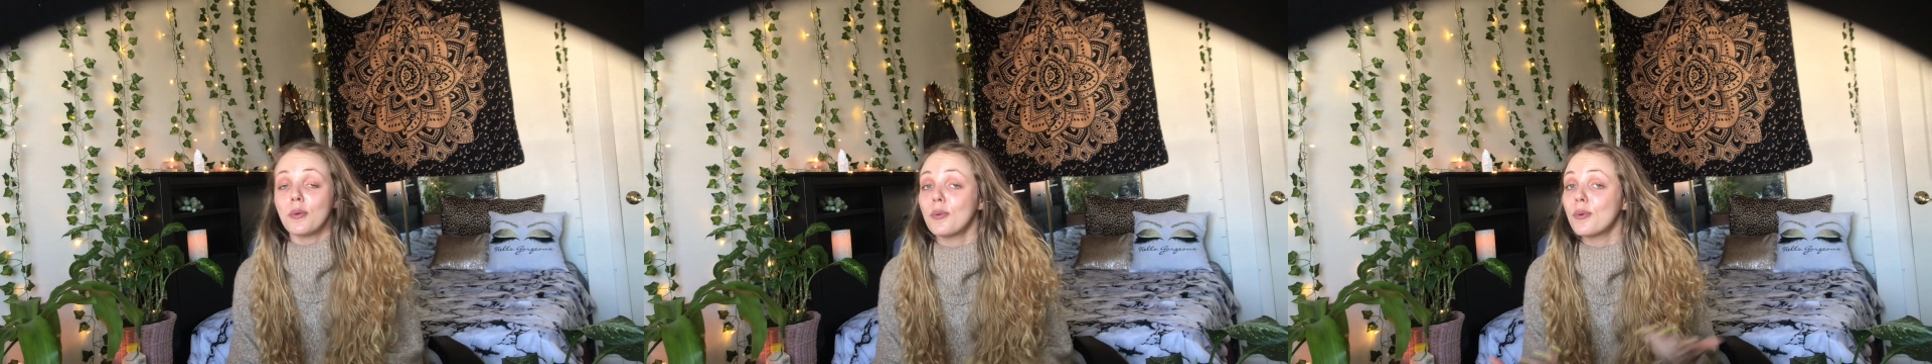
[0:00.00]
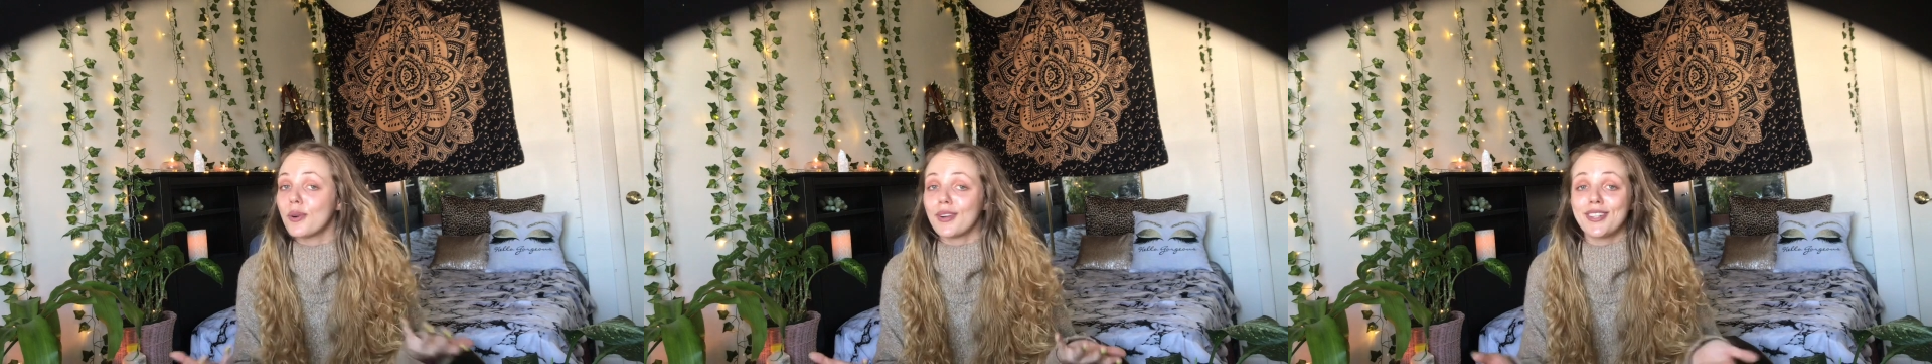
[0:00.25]

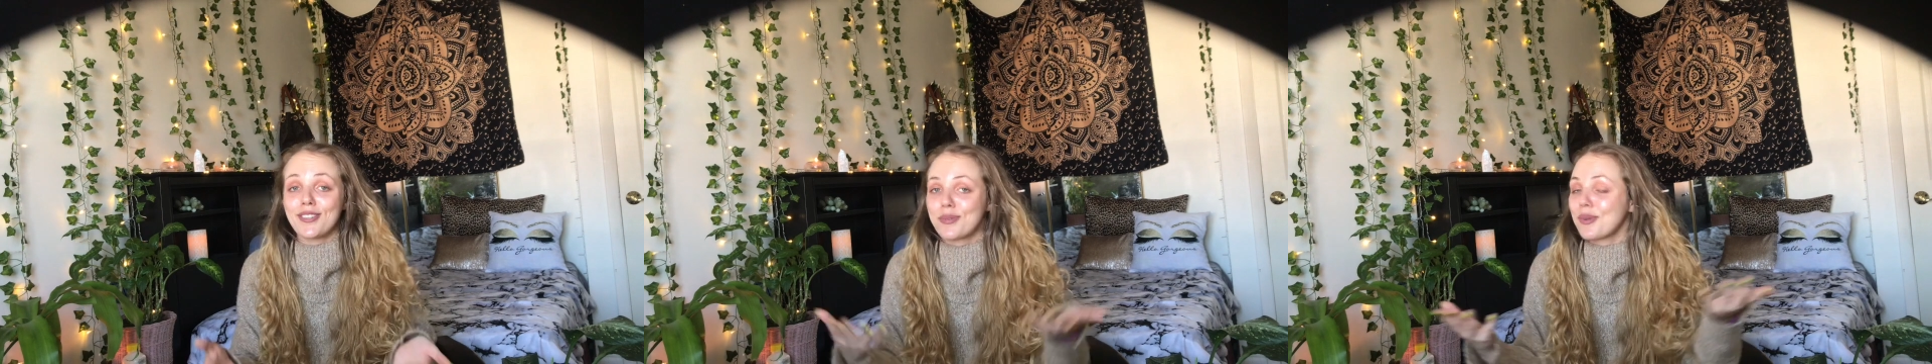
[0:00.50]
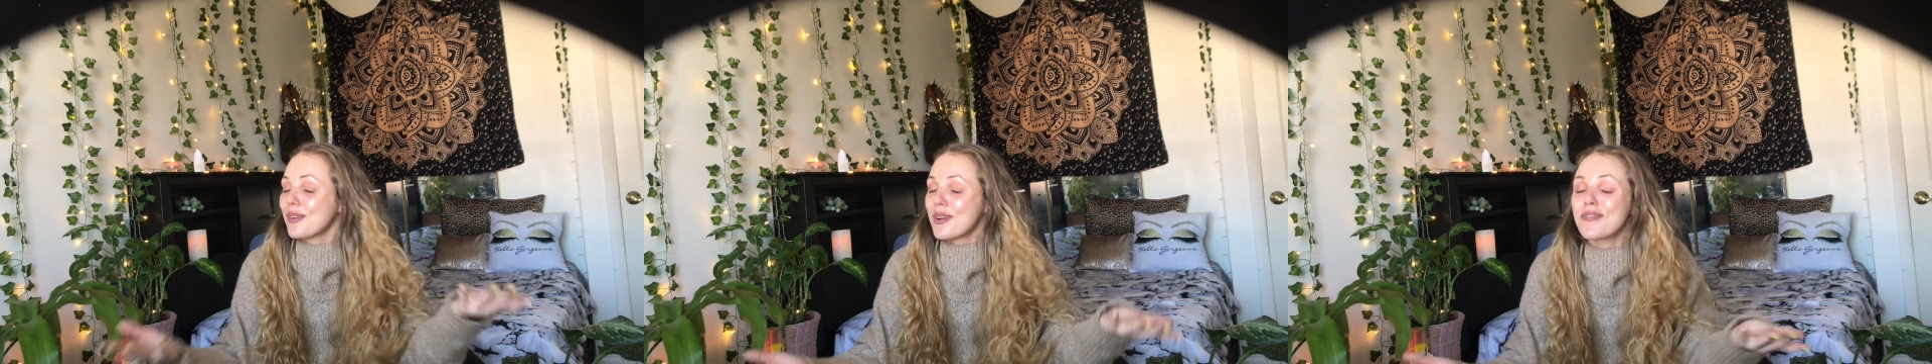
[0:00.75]
or you just
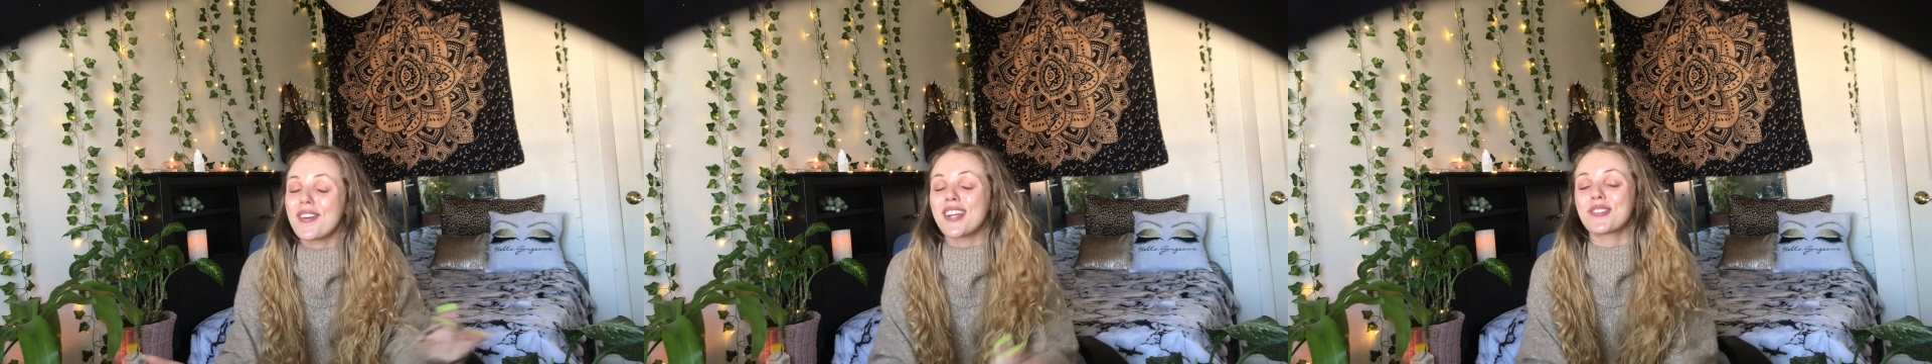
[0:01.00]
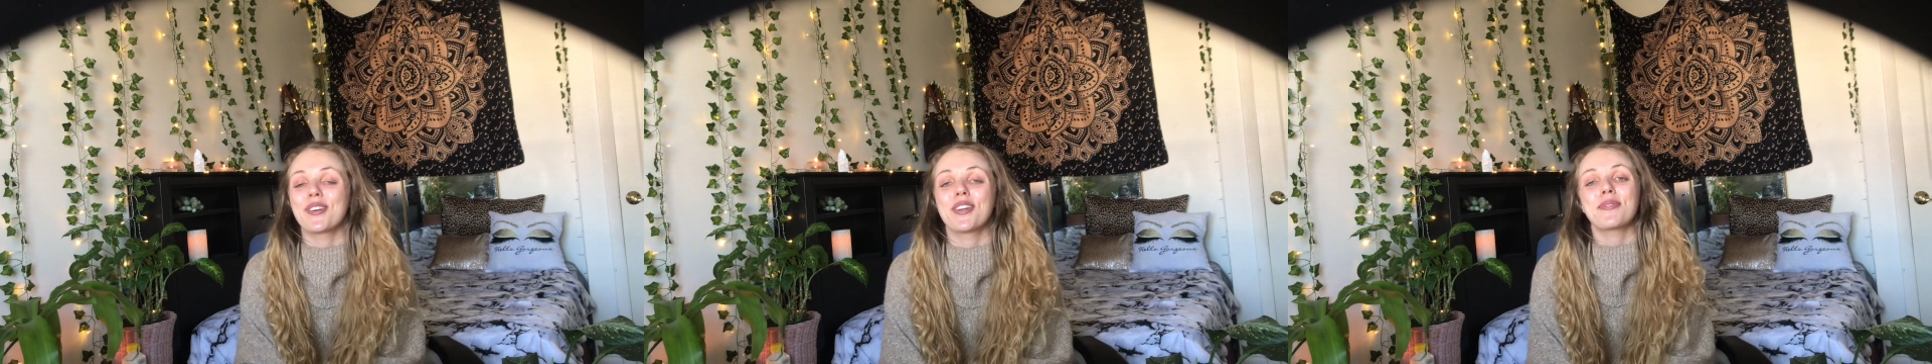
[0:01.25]
want to
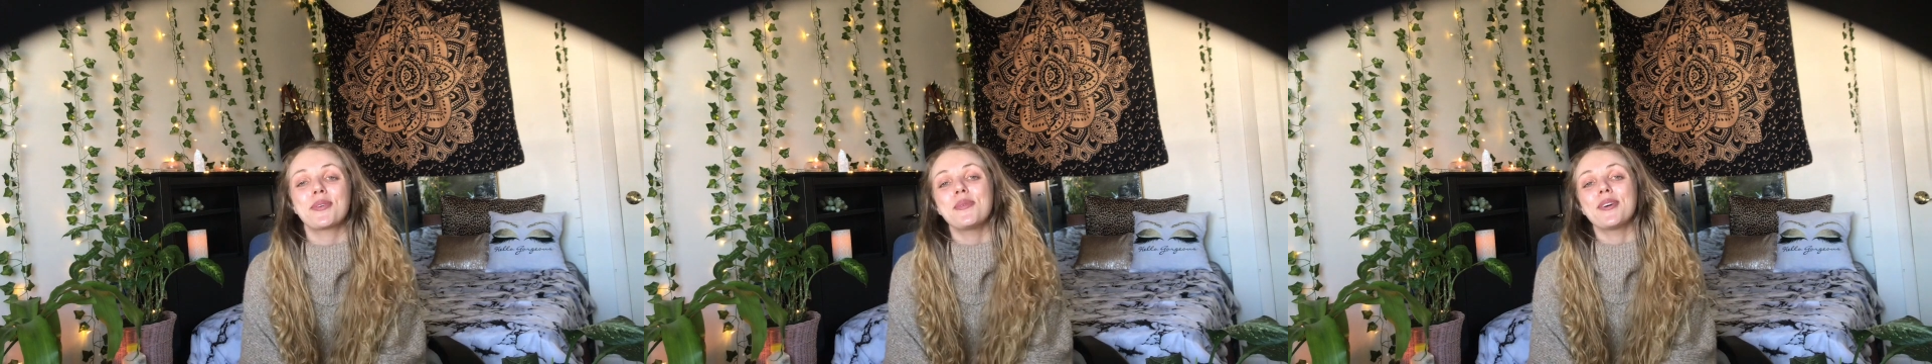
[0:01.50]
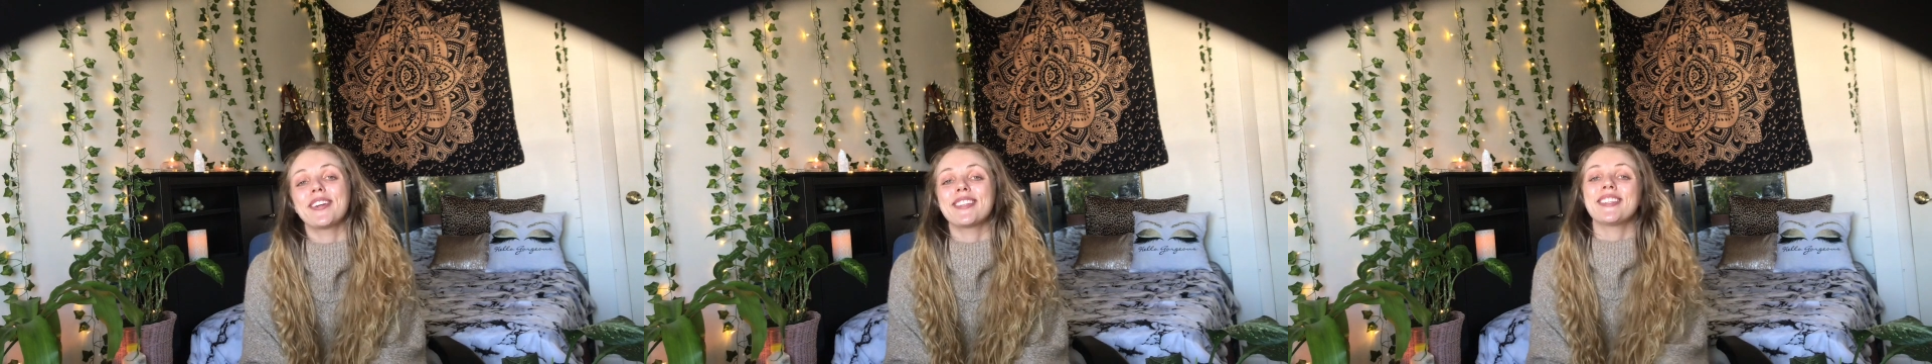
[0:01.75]
refresh on, of
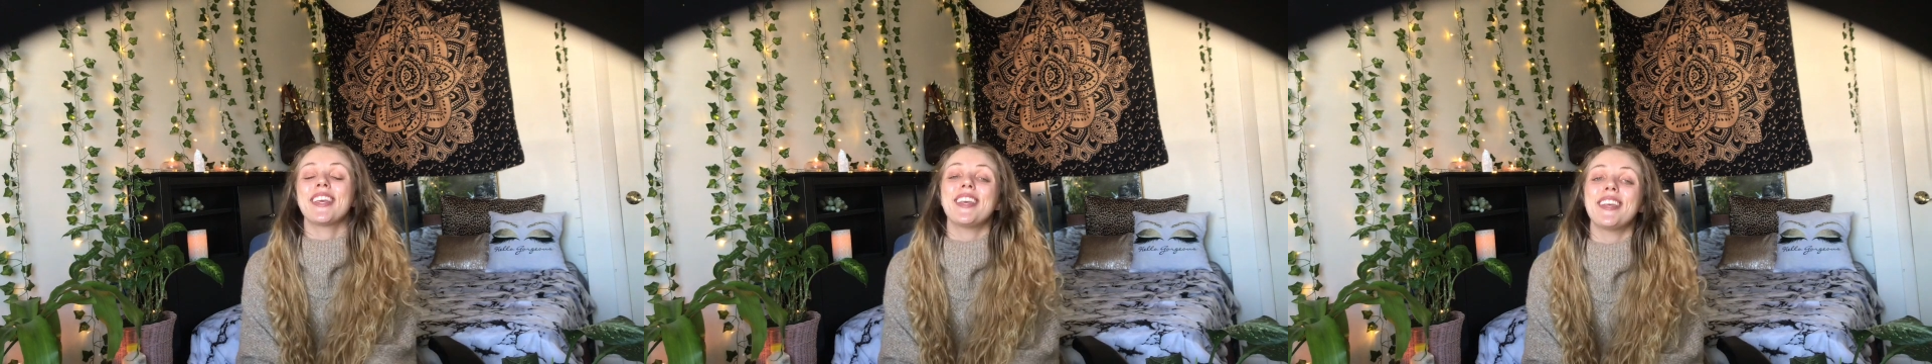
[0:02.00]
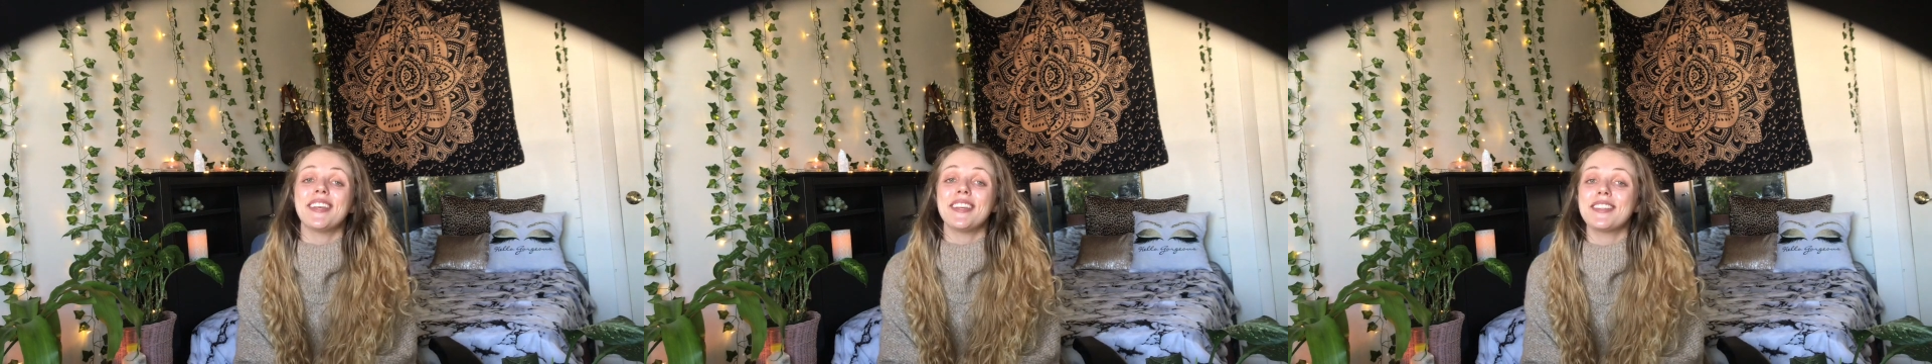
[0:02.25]
course,
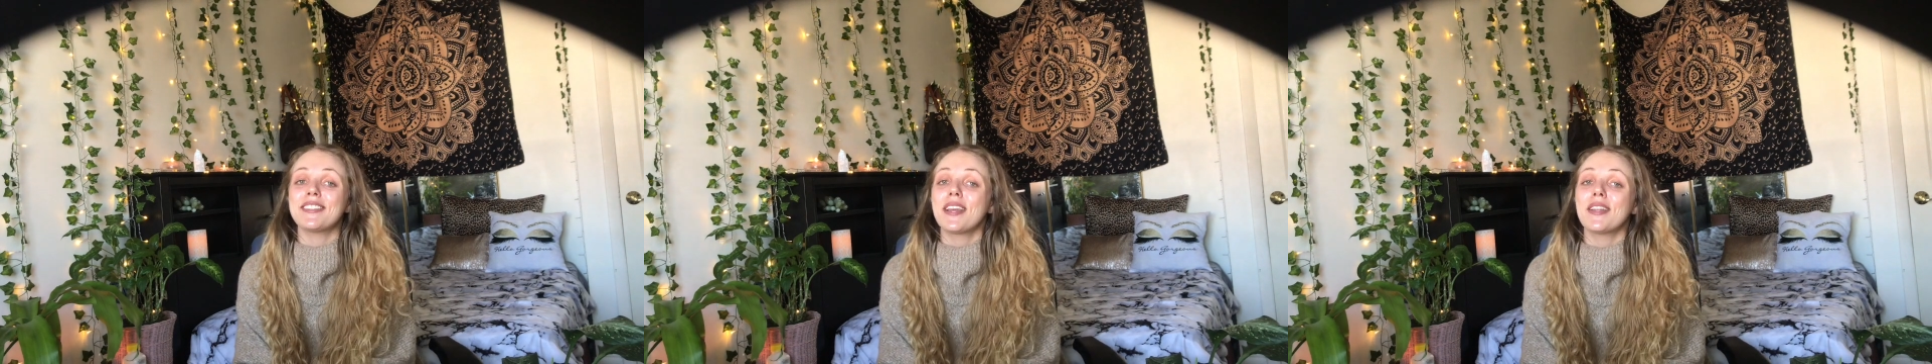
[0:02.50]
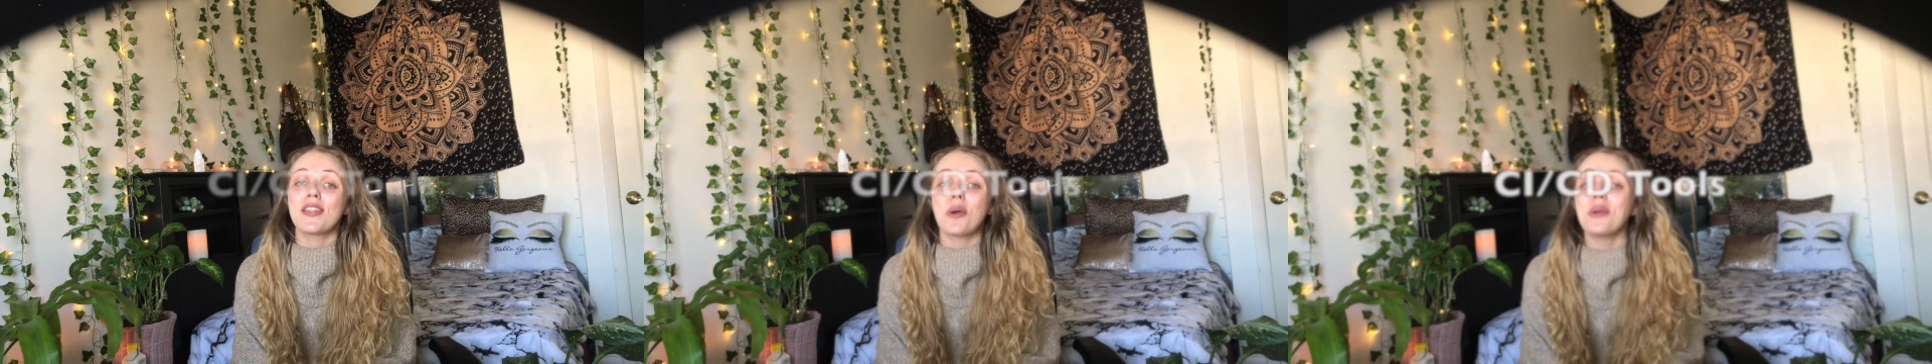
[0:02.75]
is
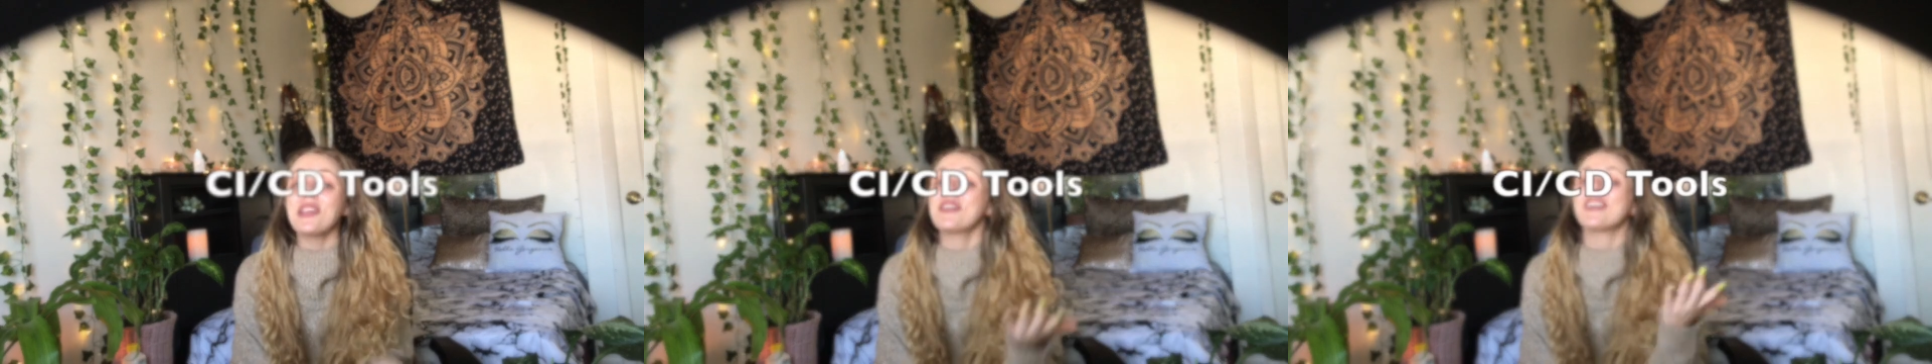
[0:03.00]
knowing